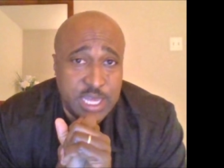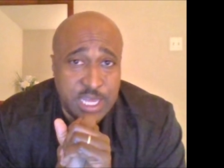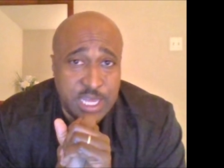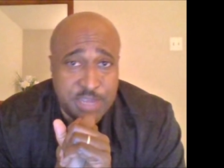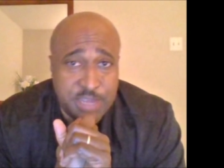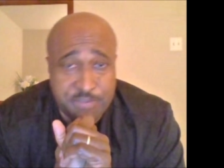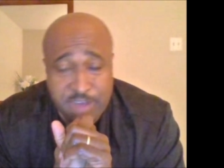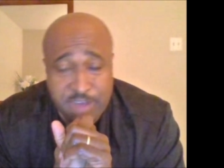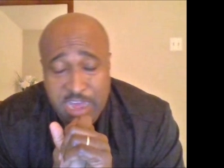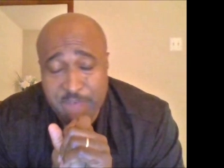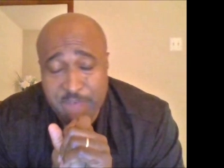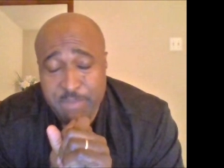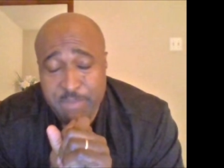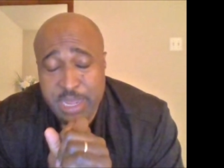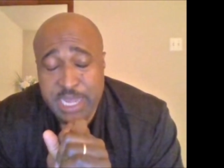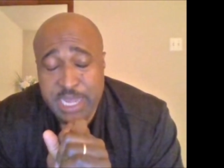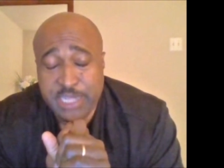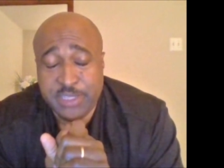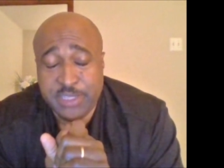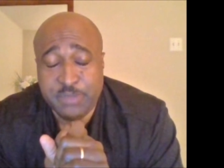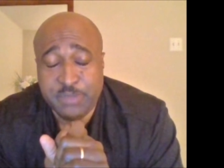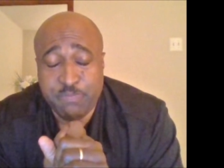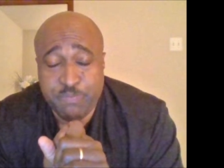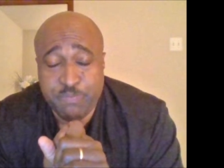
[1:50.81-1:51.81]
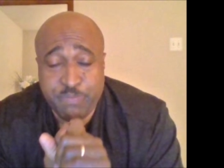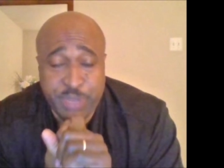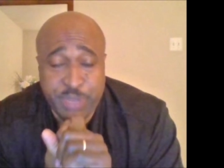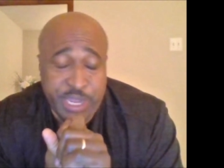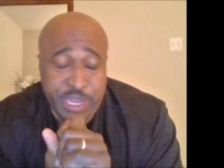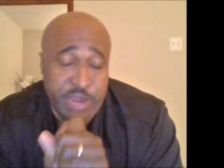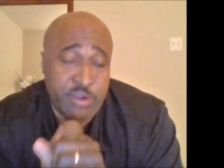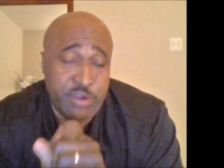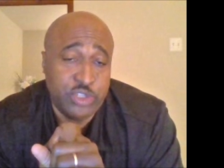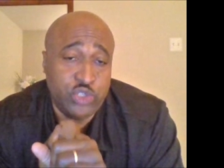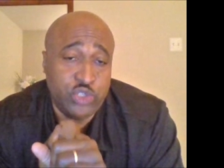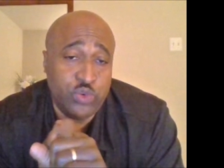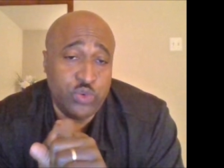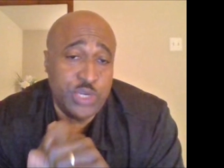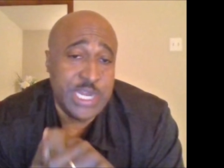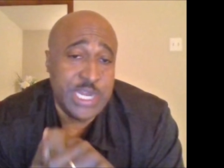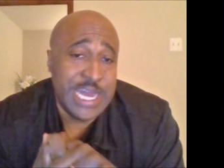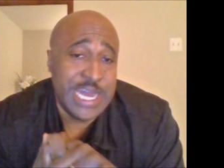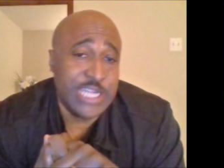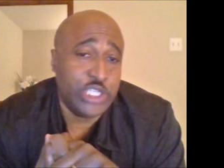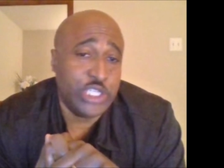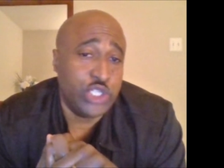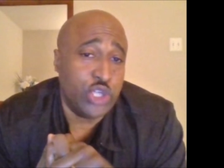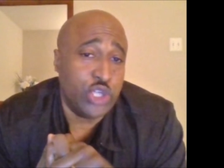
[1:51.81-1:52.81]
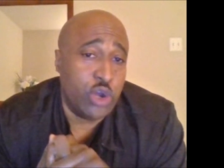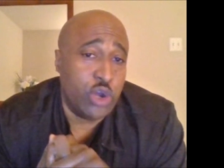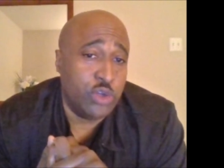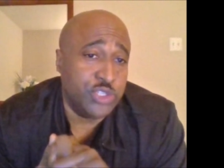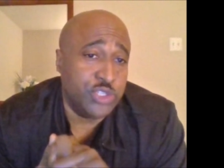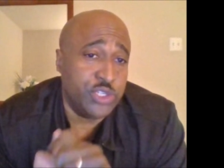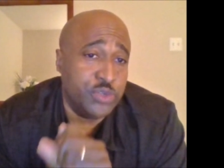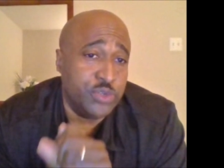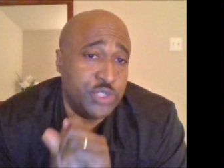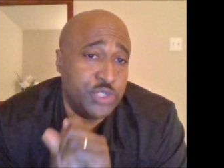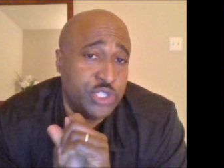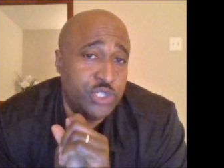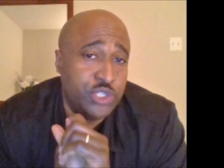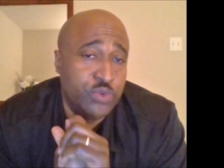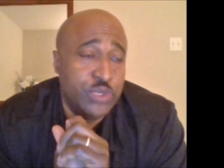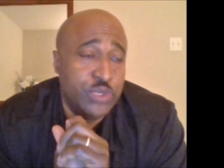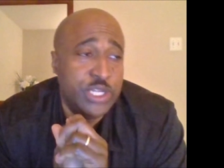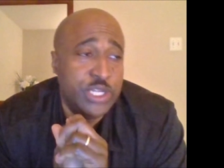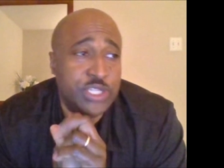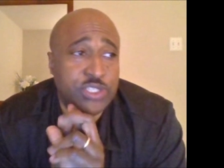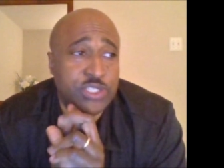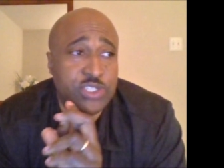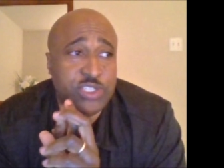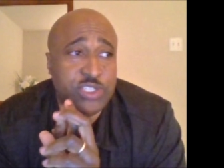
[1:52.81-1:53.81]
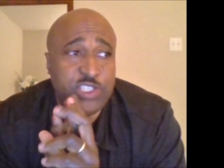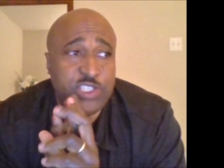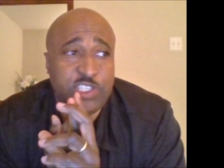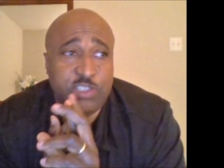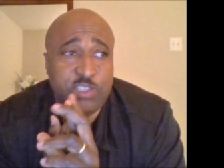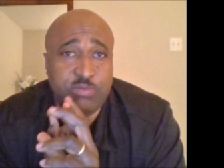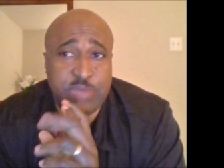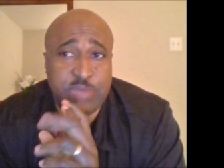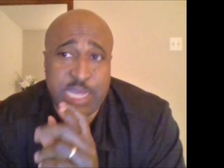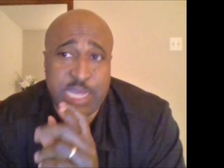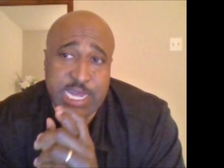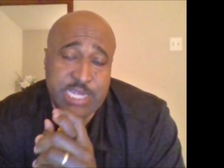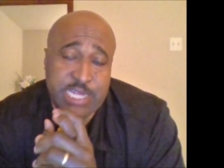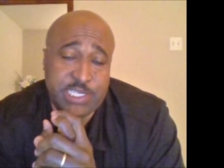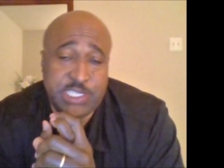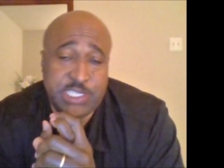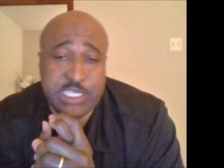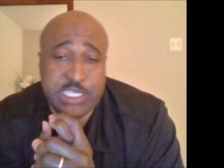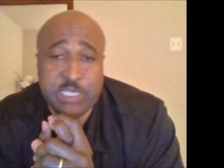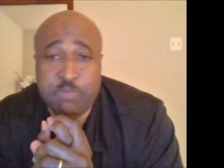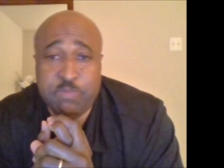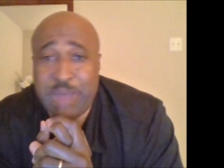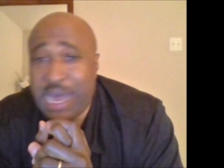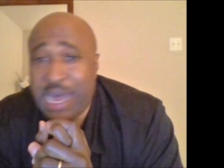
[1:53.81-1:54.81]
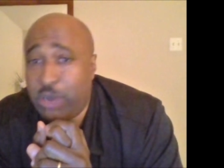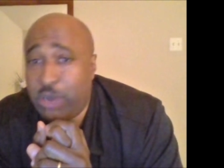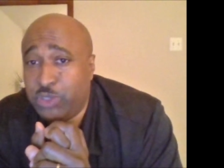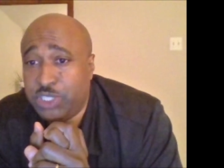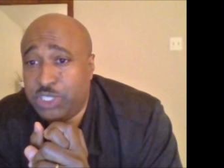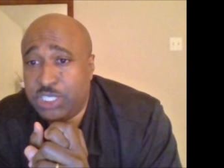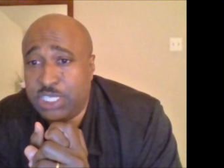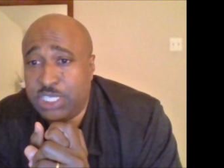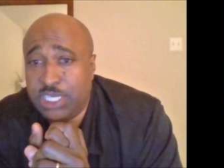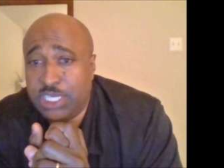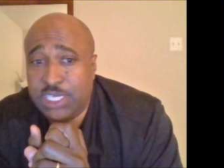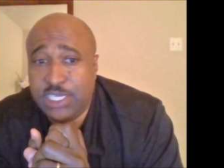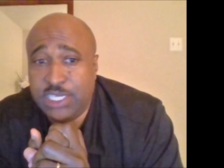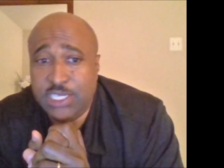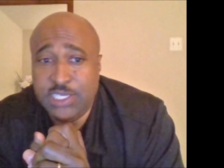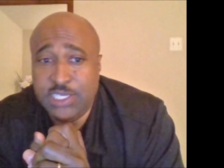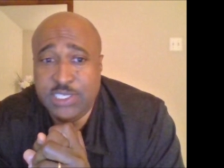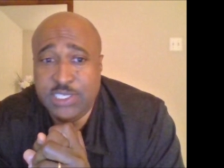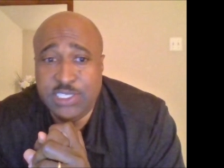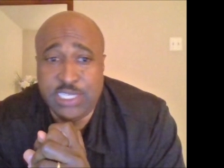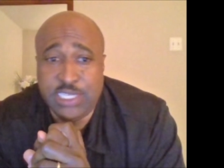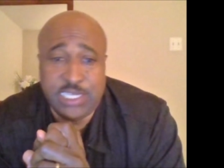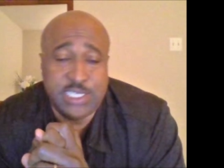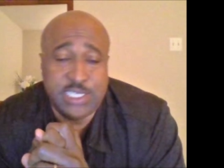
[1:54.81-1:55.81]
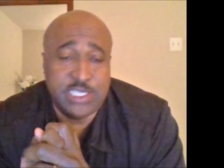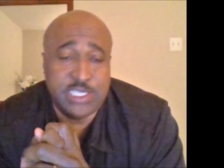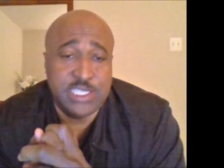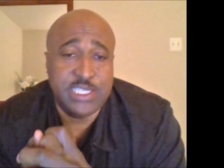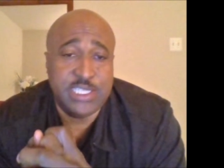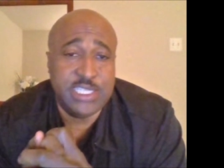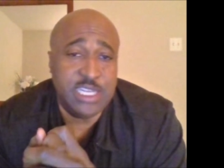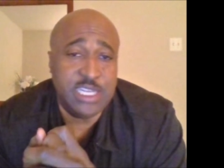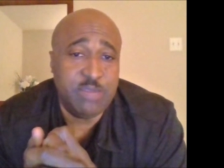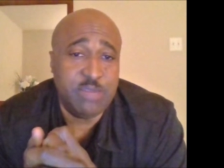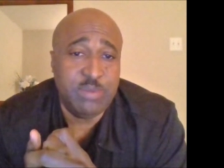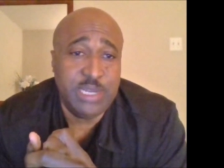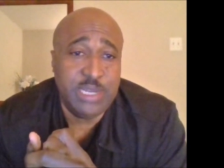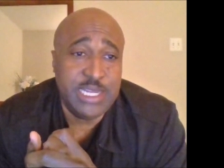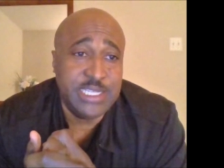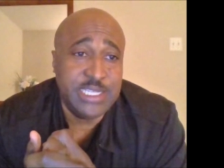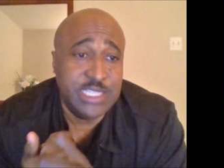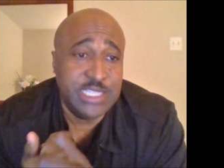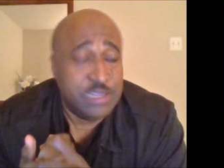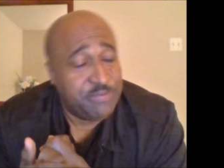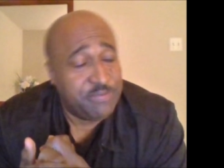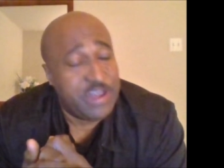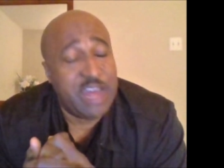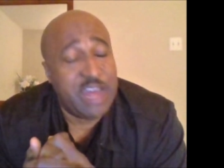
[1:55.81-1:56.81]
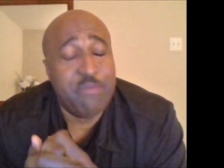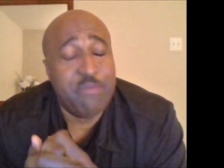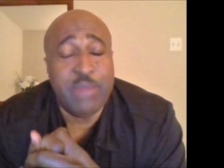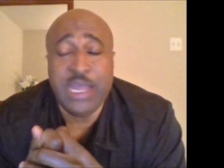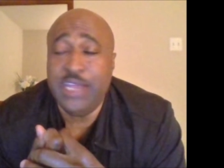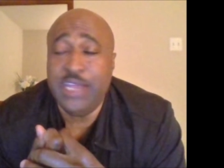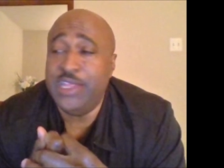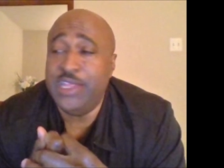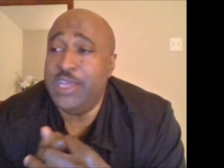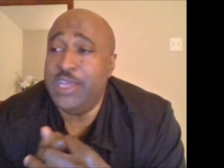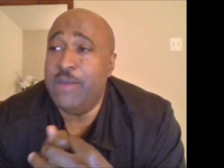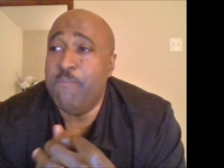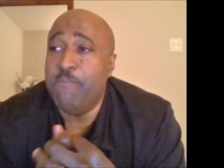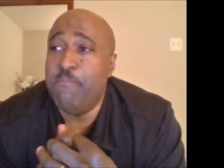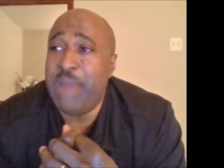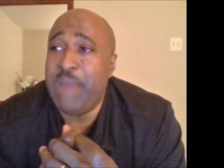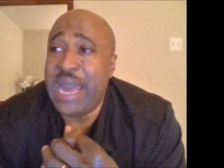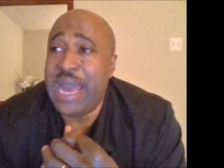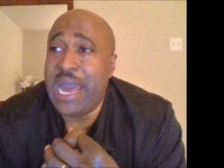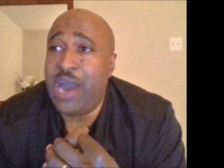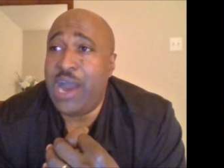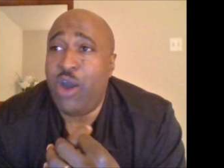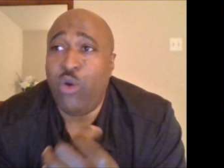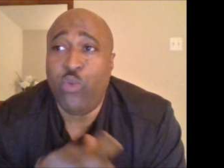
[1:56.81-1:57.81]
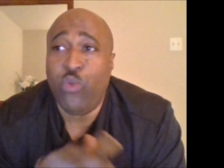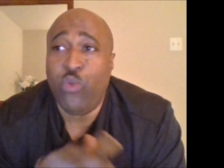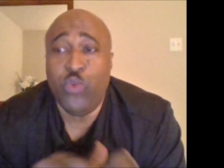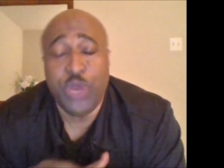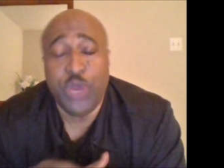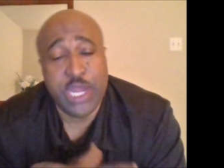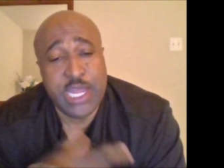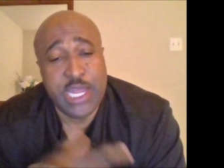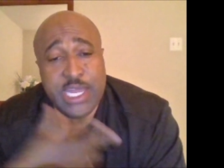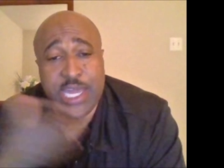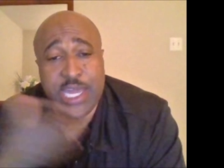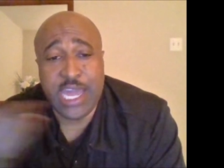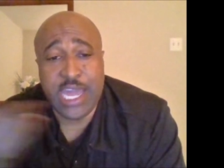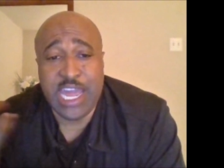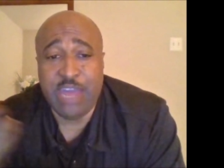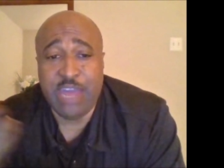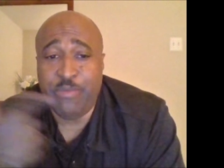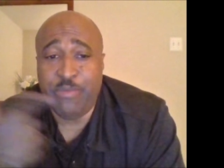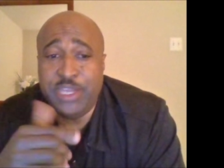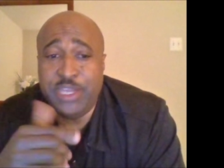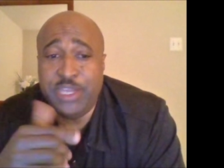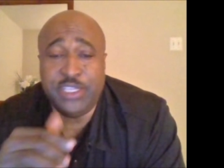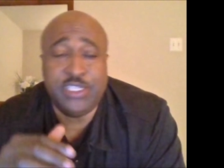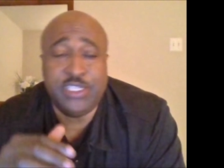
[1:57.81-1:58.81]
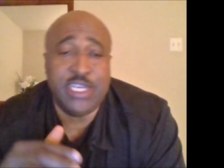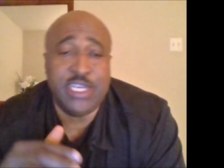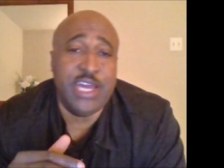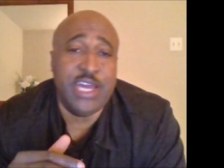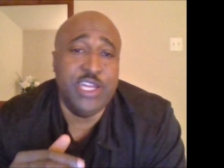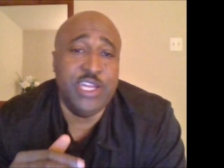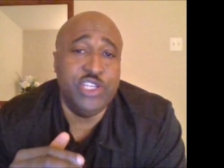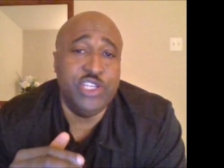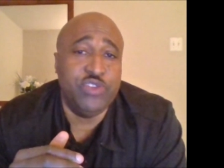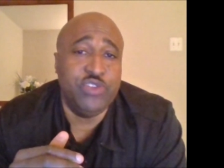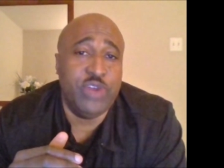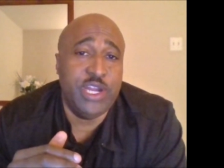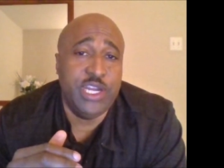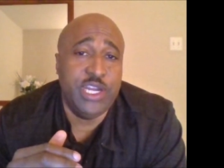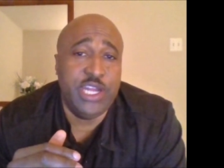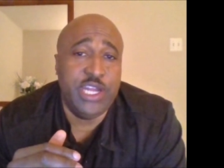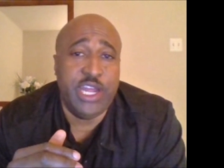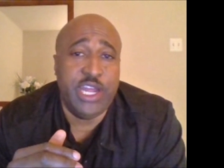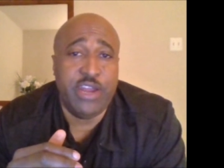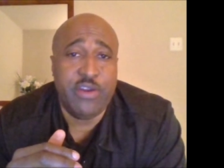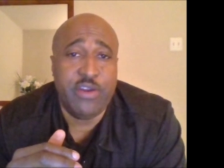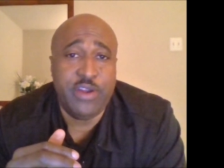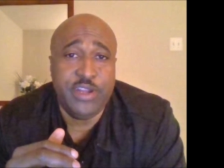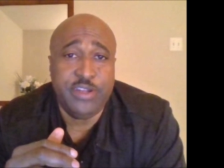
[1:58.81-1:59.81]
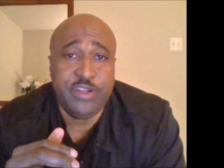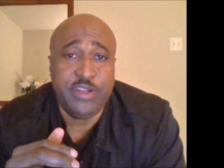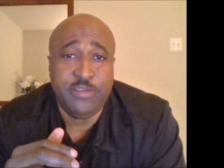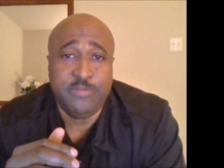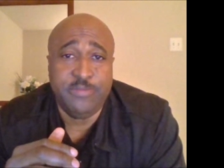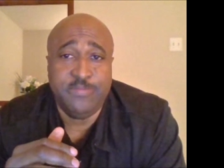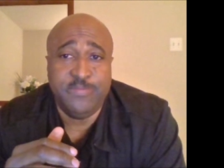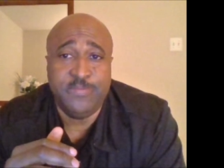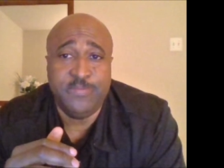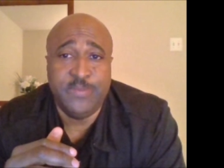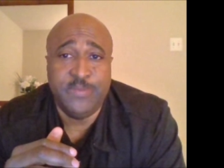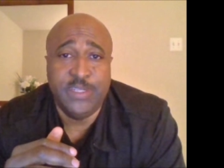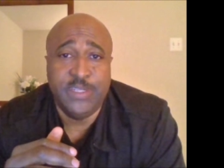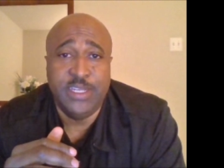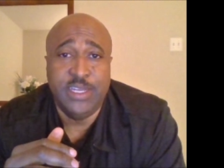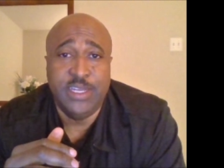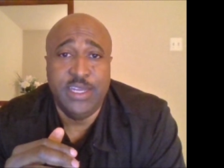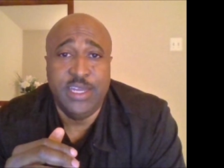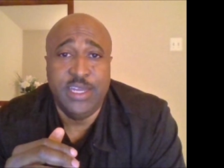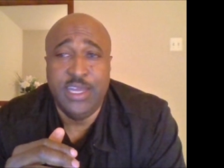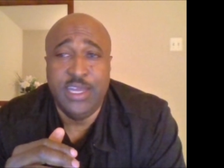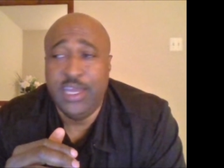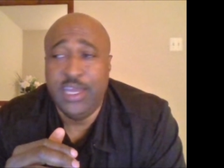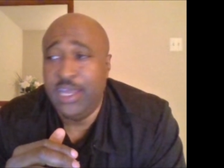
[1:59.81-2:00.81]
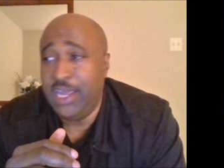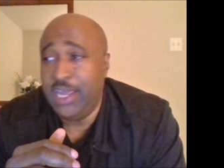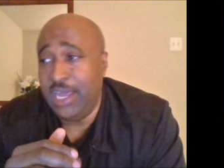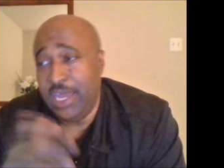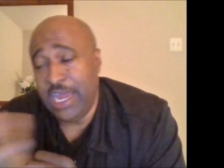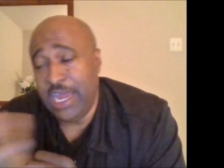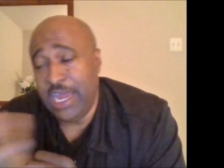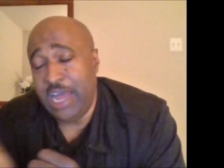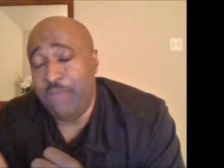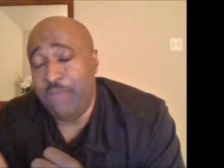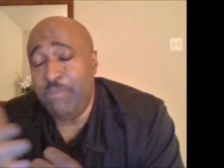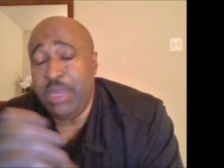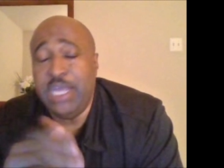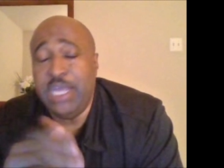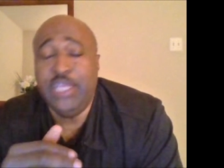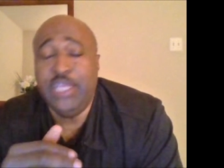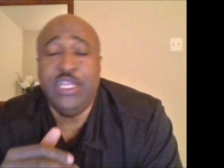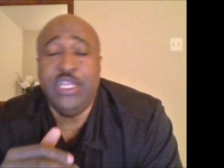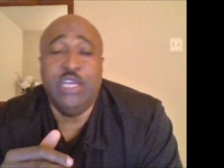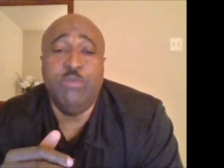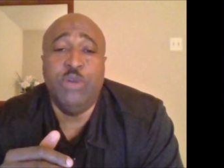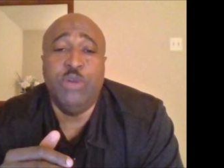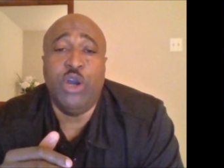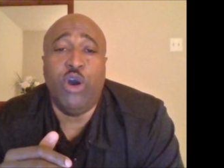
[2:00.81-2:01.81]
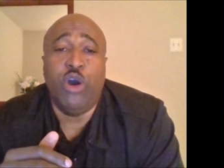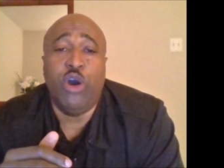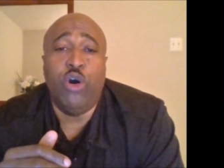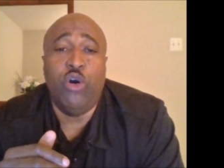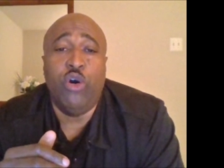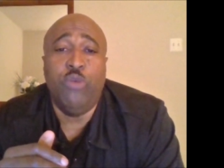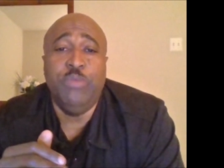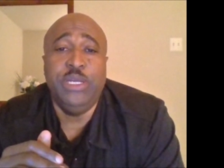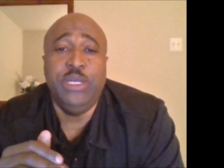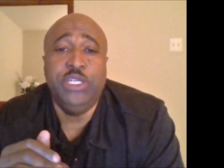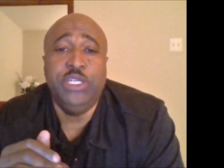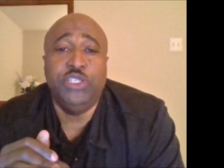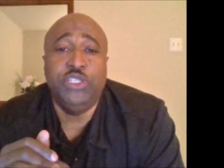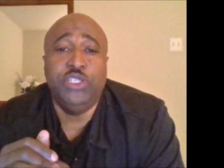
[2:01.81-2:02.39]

If I made parents who are not also students and spouses and siblings, if I made them bow when they came in inside the training area, and I made them call me